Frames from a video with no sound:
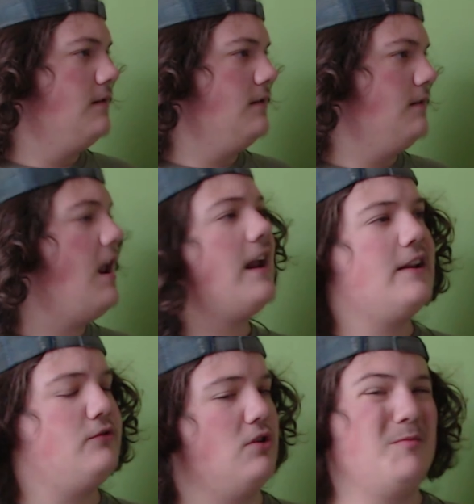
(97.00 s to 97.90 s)
Not
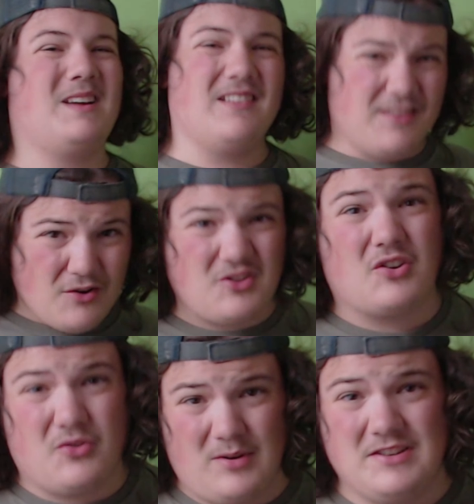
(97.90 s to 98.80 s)
intro, because those are
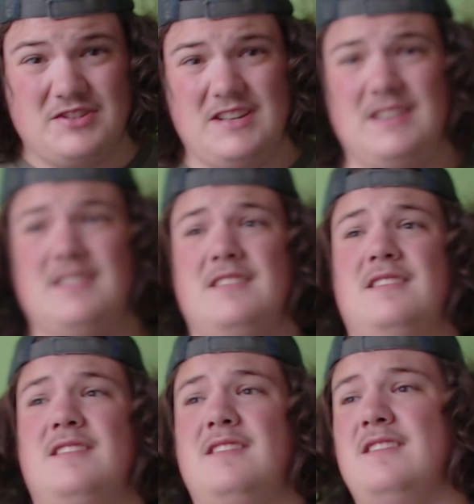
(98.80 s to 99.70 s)
cringy.
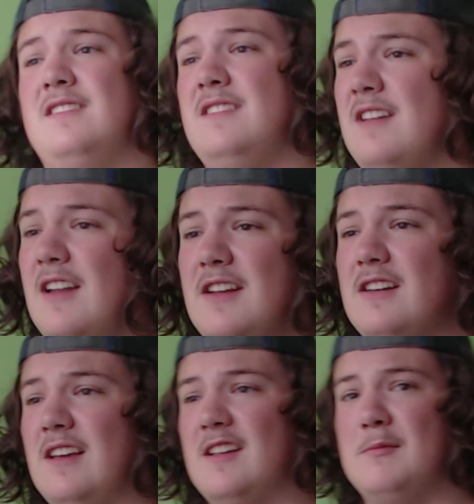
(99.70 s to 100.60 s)
Not
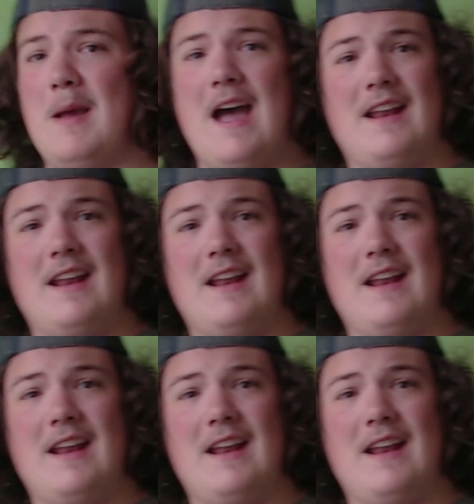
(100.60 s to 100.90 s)
nearly as bad